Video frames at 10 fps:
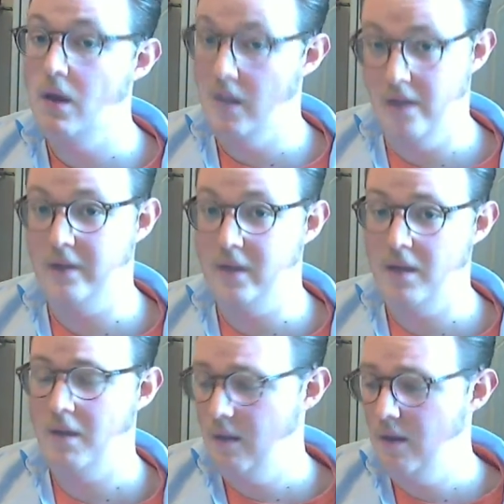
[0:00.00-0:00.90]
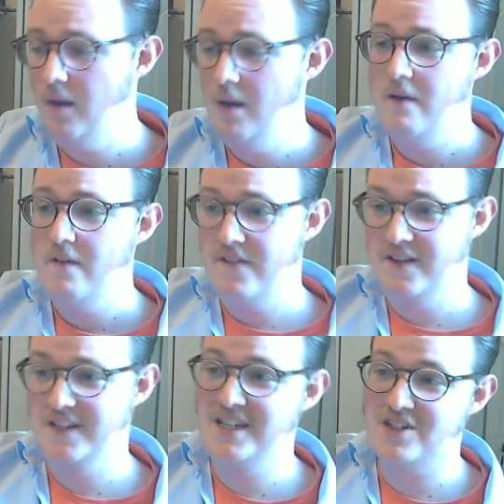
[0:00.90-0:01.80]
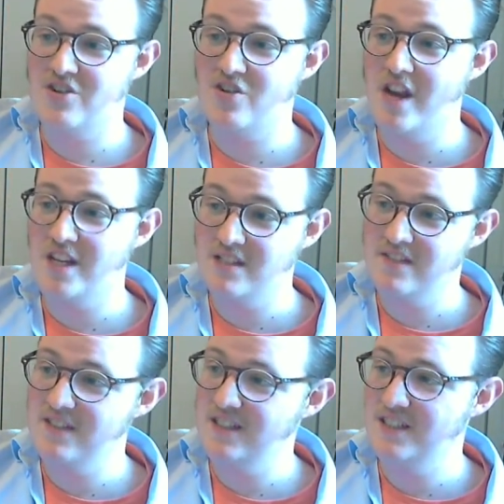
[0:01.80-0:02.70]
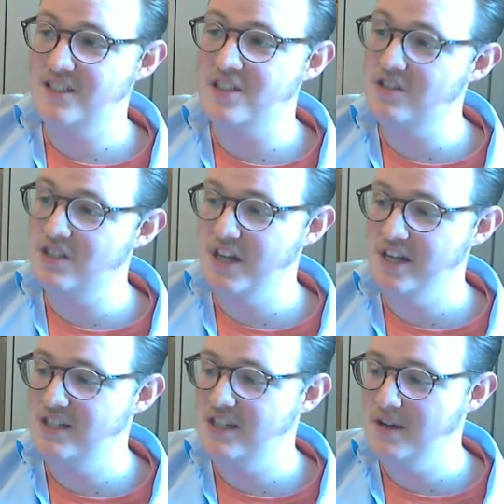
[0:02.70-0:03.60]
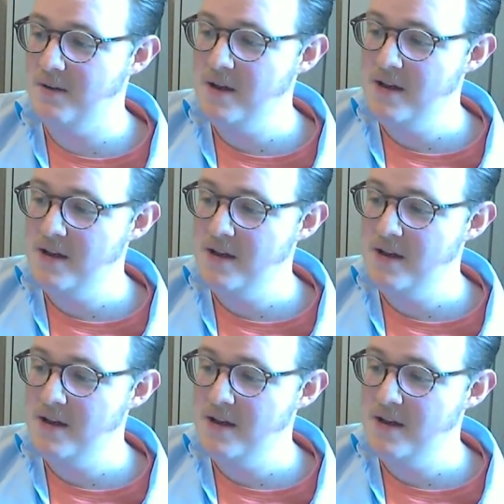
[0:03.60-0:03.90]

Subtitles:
Hell yeah! This is great. This is good tasting.